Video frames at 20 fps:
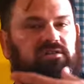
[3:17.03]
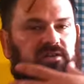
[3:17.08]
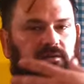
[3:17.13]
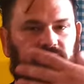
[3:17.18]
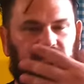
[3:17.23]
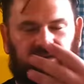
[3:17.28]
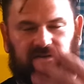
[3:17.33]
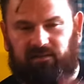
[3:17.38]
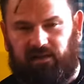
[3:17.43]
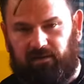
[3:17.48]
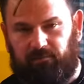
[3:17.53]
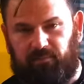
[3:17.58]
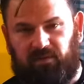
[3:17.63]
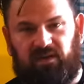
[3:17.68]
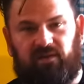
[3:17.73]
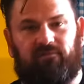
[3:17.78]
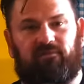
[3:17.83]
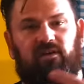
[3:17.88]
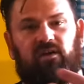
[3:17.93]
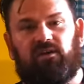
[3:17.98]
something like
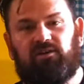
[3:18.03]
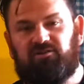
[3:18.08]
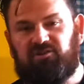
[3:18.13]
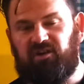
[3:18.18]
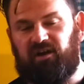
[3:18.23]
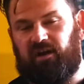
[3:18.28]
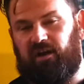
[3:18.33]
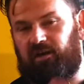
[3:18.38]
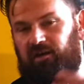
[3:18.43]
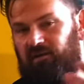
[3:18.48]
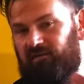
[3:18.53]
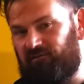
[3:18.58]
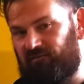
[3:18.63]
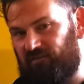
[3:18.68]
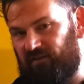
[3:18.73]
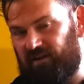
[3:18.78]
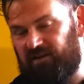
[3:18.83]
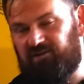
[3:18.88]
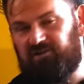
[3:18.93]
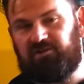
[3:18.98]
beef, chicken,
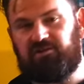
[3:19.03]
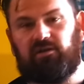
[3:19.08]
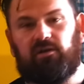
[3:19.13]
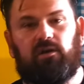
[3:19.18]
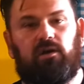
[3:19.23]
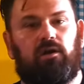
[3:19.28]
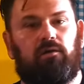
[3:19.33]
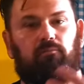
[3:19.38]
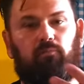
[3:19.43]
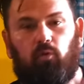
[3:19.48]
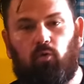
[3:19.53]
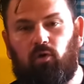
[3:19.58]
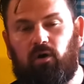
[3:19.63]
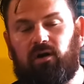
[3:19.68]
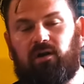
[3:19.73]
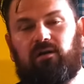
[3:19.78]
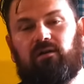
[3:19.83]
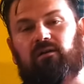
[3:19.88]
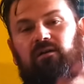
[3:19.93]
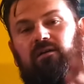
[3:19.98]
fish,
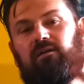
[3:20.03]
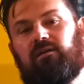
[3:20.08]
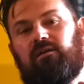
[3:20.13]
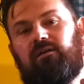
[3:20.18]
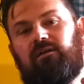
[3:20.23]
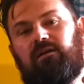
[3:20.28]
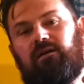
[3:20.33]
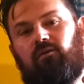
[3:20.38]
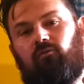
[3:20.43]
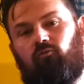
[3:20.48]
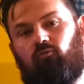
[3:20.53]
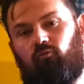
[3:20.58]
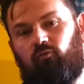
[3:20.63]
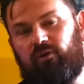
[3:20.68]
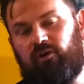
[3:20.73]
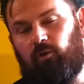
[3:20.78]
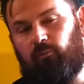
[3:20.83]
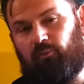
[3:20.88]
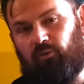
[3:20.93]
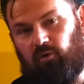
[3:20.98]
pork,
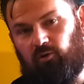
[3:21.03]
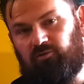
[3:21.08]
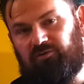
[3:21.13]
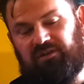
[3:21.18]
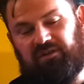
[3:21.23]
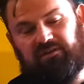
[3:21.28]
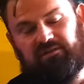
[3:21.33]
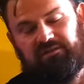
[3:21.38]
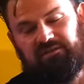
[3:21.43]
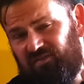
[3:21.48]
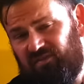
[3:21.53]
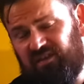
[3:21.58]
real protein.